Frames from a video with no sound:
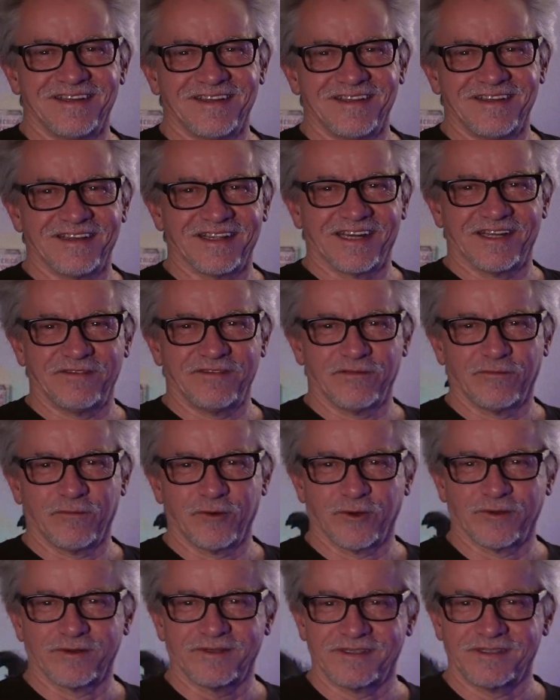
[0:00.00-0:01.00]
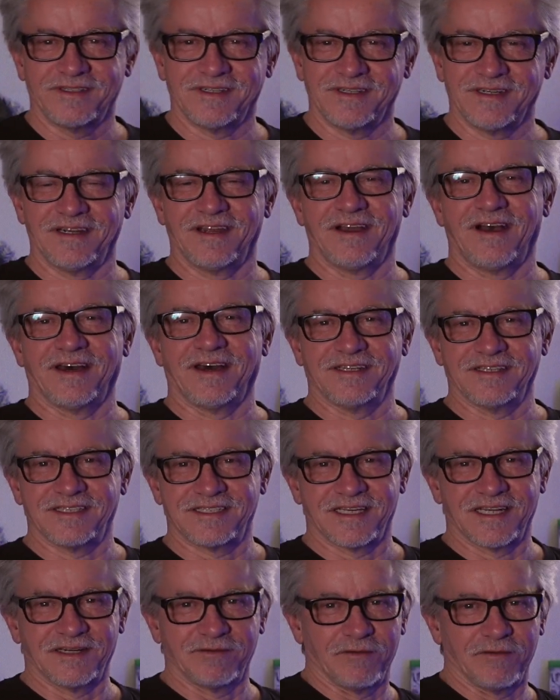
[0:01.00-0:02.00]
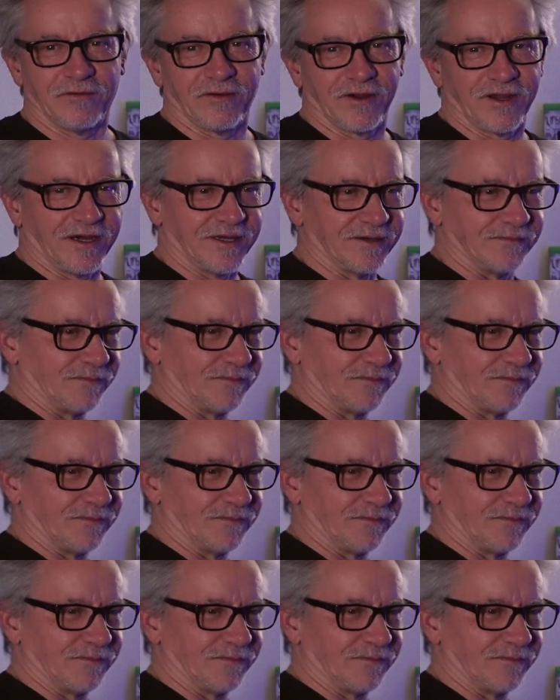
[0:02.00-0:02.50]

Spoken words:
that I've ever gotten,